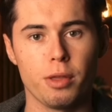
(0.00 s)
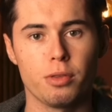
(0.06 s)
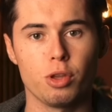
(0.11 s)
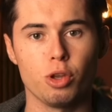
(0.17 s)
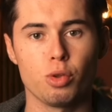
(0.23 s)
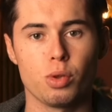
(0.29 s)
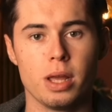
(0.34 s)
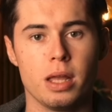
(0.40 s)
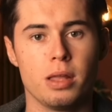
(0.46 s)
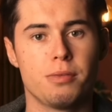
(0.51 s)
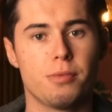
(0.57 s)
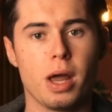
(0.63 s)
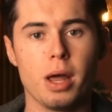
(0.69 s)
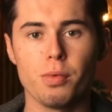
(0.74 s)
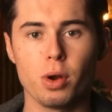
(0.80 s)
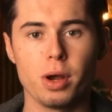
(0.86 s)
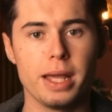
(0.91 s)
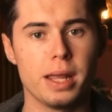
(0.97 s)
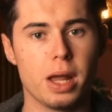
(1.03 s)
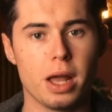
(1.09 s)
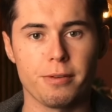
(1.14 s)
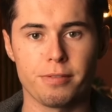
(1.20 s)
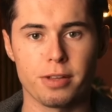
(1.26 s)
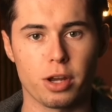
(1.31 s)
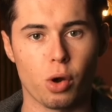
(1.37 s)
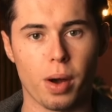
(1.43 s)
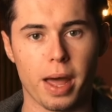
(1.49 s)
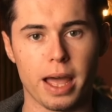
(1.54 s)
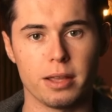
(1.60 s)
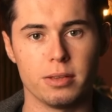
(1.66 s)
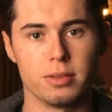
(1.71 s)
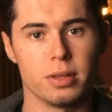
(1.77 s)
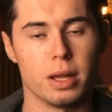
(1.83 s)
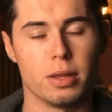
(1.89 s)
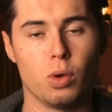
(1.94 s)
want to create viral A I video
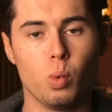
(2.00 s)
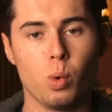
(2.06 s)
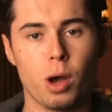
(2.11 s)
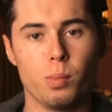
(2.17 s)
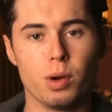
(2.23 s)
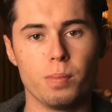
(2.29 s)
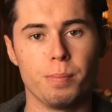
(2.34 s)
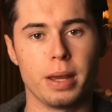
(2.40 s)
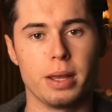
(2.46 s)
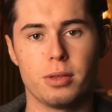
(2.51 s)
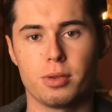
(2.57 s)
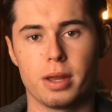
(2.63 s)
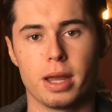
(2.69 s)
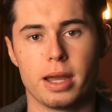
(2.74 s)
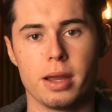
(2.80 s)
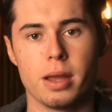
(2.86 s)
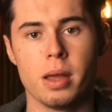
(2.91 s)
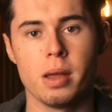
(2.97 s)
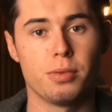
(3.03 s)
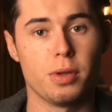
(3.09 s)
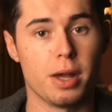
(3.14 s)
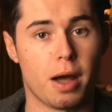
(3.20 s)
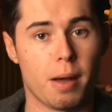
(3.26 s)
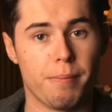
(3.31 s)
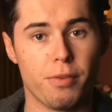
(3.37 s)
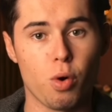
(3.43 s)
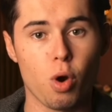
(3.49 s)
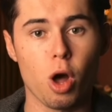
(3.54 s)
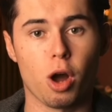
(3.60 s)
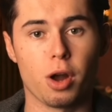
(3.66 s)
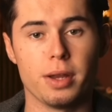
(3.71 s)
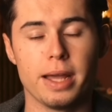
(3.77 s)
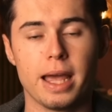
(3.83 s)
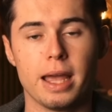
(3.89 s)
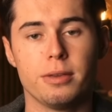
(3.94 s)
ads like the one we made today, sign up for
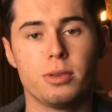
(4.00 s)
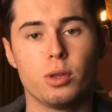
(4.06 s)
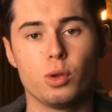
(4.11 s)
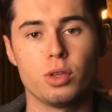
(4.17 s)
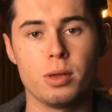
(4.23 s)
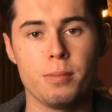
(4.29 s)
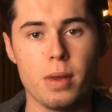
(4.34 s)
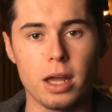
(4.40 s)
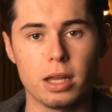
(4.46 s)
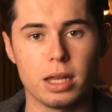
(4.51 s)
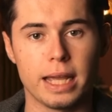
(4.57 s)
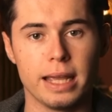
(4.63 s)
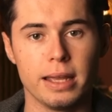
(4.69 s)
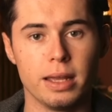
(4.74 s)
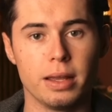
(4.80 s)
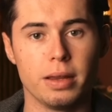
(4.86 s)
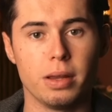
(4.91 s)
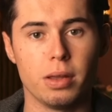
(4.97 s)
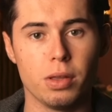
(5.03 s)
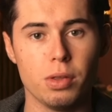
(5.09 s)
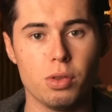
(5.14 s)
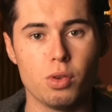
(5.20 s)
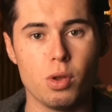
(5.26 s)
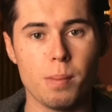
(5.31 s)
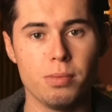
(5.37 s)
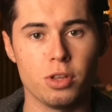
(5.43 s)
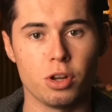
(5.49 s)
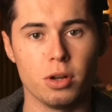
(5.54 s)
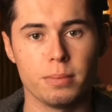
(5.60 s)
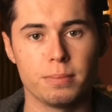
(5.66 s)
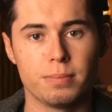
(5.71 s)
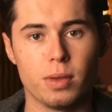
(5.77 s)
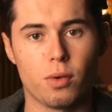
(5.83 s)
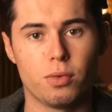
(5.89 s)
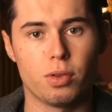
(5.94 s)
Arcads using my link in the description.
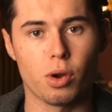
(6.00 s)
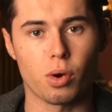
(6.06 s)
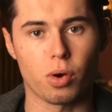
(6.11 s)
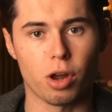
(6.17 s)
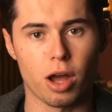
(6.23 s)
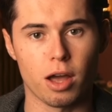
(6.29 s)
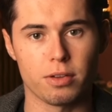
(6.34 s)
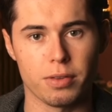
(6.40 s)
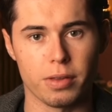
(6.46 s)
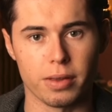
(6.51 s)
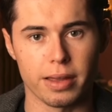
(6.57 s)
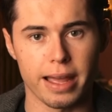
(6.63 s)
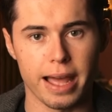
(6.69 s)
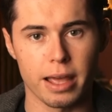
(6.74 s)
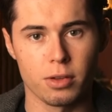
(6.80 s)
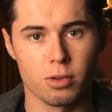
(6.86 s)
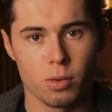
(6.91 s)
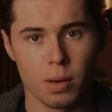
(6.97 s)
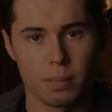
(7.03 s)
I'll see you guys in the next